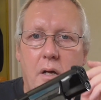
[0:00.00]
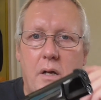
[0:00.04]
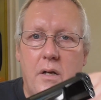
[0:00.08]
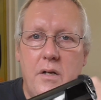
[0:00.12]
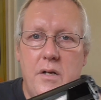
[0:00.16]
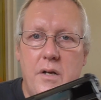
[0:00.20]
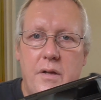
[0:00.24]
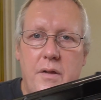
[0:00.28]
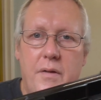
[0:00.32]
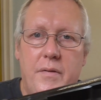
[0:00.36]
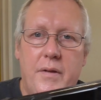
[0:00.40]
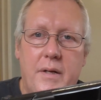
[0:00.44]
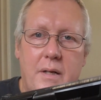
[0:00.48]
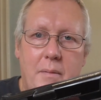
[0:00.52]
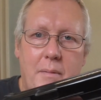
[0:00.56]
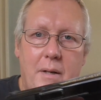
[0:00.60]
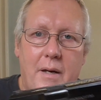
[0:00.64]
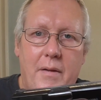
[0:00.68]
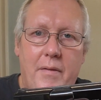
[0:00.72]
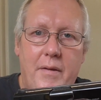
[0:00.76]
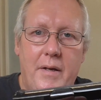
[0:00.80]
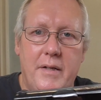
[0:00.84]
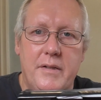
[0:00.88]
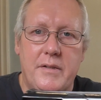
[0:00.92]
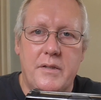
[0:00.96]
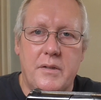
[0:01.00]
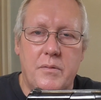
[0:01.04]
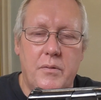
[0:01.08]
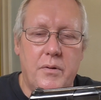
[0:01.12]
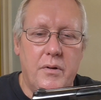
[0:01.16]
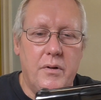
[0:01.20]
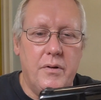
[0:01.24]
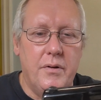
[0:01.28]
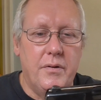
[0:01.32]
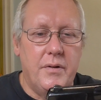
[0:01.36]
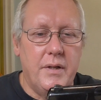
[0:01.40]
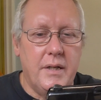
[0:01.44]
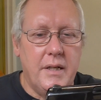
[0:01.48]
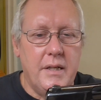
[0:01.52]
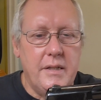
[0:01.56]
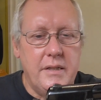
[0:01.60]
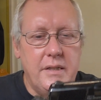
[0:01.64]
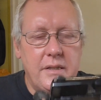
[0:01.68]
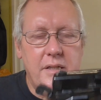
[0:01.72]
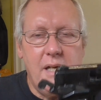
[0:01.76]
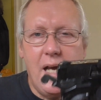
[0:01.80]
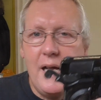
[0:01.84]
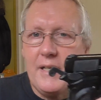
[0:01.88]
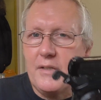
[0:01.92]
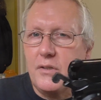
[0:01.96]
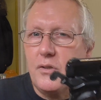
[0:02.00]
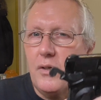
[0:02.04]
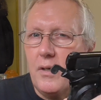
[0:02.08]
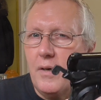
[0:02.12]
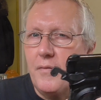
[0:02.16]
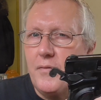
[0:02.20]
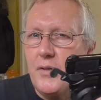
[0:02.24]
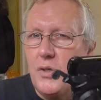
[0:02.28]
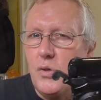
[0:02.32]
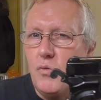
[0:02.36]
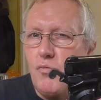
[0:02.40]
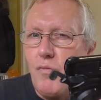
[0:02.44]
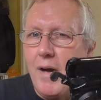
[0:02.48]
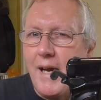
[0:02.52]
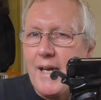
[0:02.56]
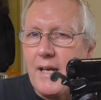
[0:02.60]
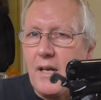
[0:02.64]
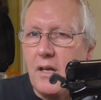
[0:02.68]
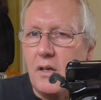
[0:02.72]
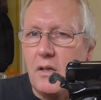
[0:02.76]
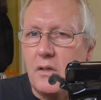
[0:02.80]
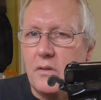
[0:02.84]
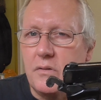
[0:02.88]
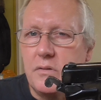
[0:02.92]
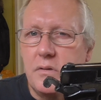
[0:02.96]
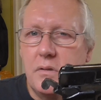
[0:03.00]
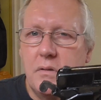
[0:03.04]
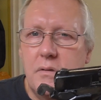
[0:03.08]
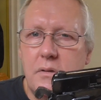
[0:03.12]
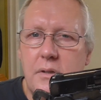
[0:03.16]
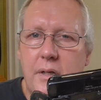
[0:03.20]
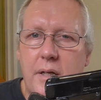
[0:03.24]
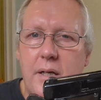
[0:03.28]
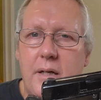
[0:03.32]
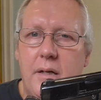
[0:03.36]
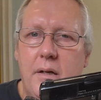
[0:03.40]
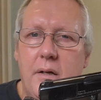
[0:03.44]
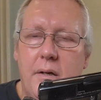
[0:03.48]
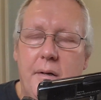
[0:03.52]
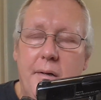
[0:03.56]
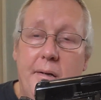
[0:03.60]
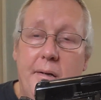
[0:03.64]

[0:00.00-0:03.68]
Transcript: Another thing about this is, one other thing is, it has got a few rattles, yeah.